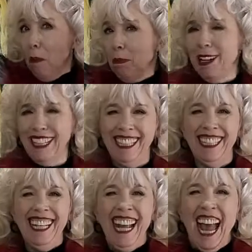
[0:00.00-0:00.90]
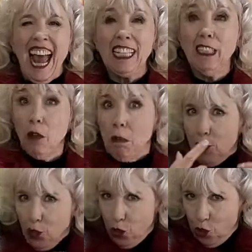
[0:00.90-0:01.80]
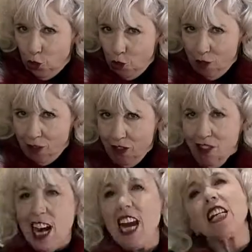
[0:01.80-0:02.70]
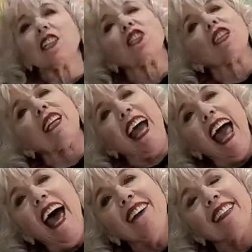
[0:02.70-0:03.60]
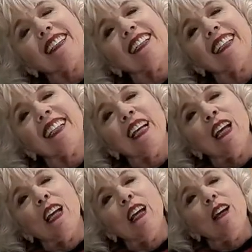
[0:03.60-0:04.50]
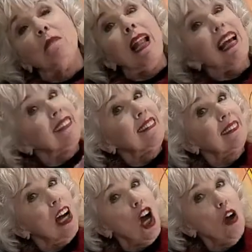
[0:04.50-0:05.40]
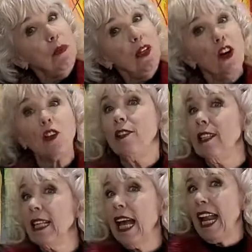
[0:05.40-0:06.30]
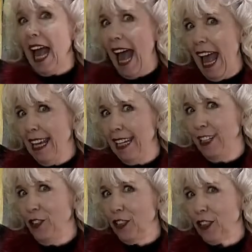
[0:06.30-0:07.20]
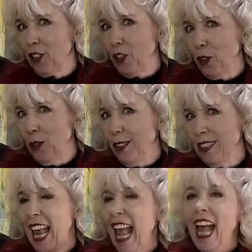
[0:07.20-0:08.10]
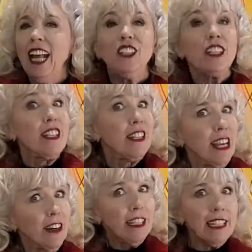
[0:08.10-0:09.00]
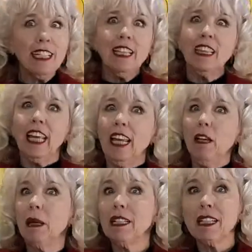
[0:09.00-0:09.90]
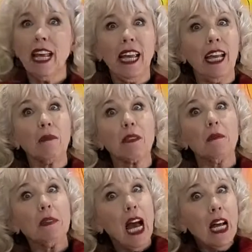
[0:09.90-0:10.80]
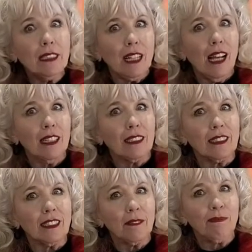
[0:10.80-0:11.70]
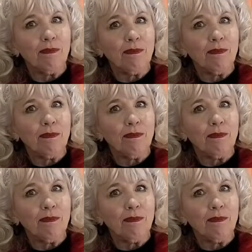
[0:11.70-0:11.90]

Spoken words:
up and a little bit stretched out. Plus, I hope you're not using that age excuse and just seriously thinking about taking up some dance classes.